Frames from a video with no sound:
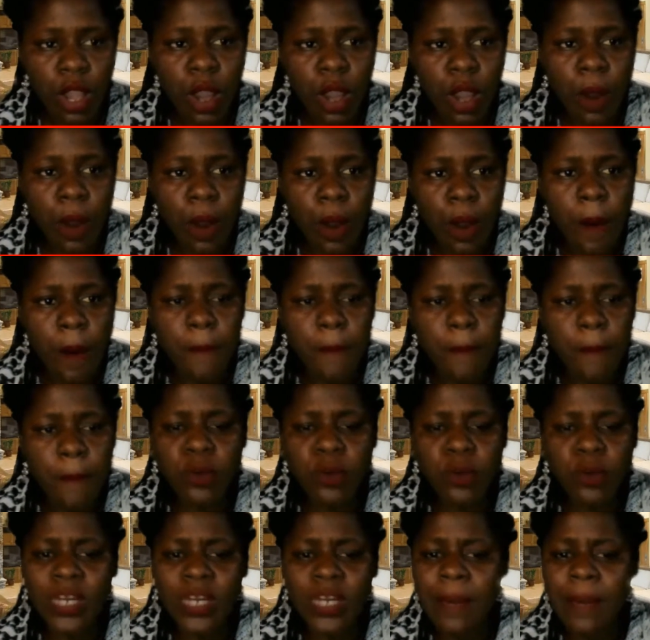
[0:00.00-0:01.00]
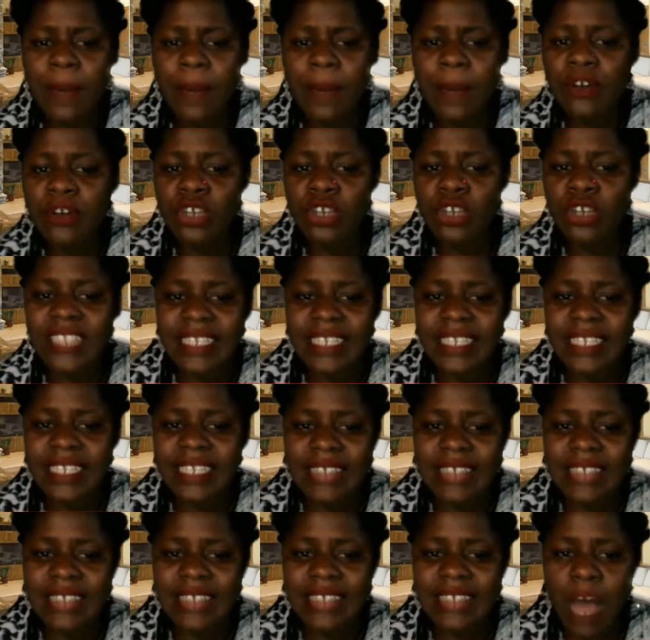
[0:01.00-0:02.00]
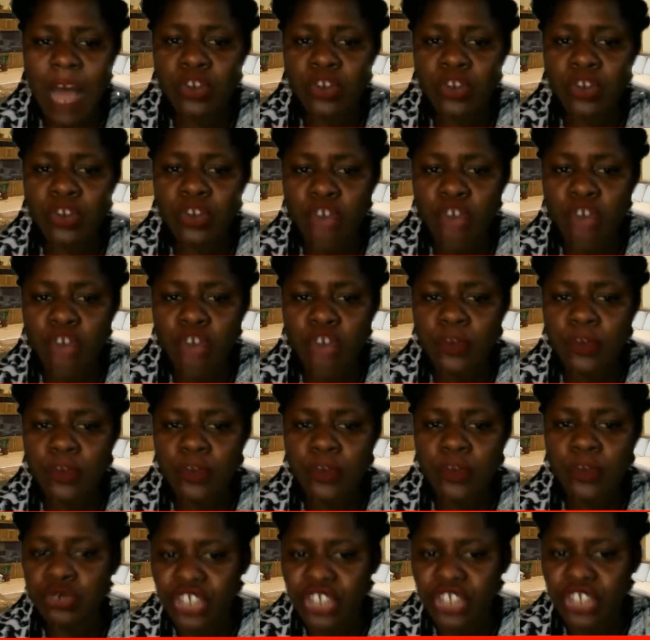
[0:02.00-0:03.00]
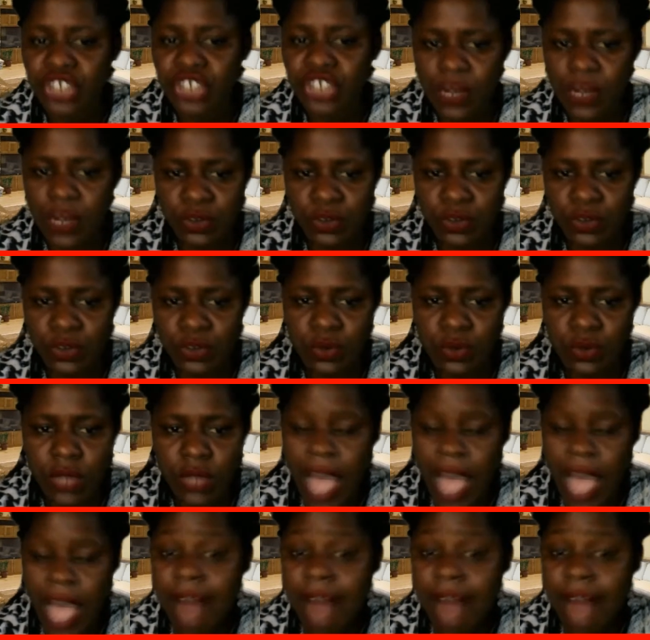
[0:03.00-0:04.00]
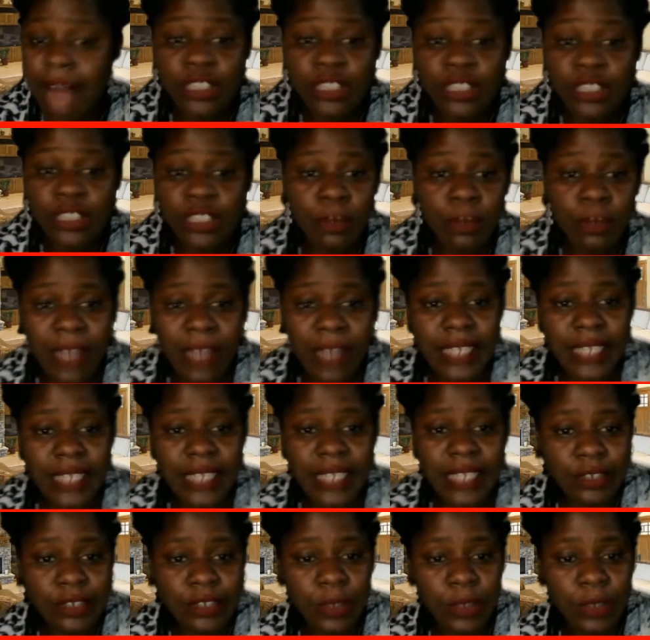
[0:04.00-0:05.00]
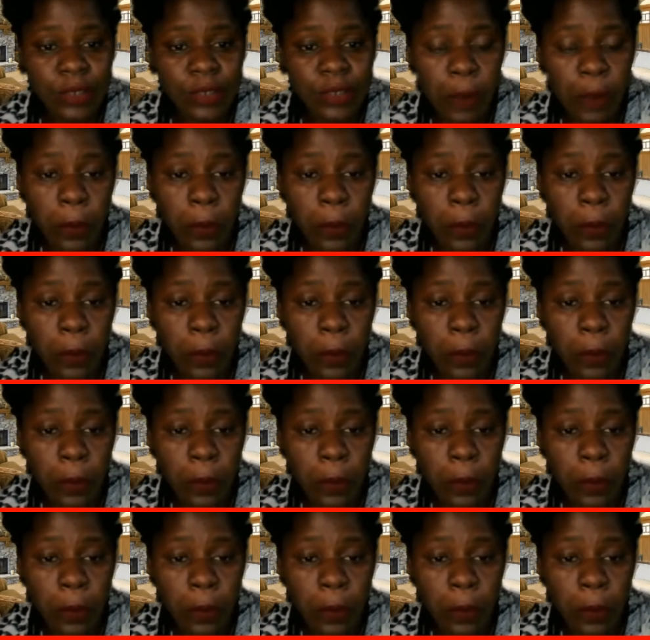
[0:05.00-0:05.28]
But what about those that I was not able to reach out to? I returned back the card to the people